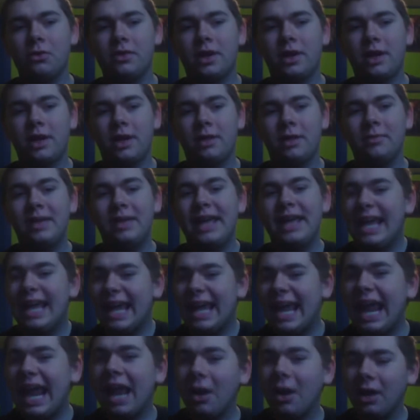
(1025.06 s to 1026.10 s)
time.
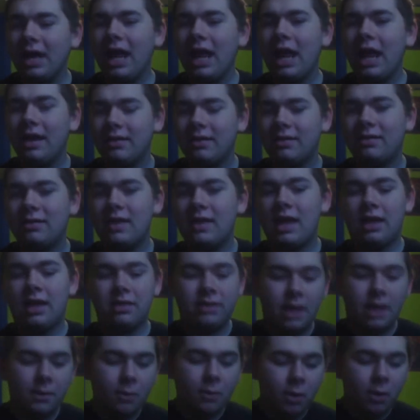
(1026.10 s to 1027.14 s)
In a
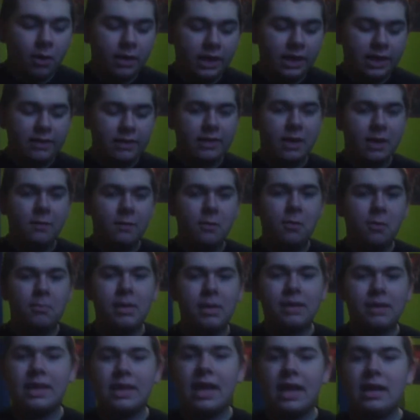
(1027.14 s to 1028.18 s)
sense, I will, like I said, I will
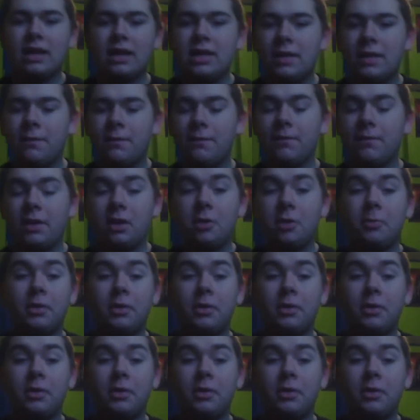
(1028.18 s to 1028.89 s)
make that in a different video.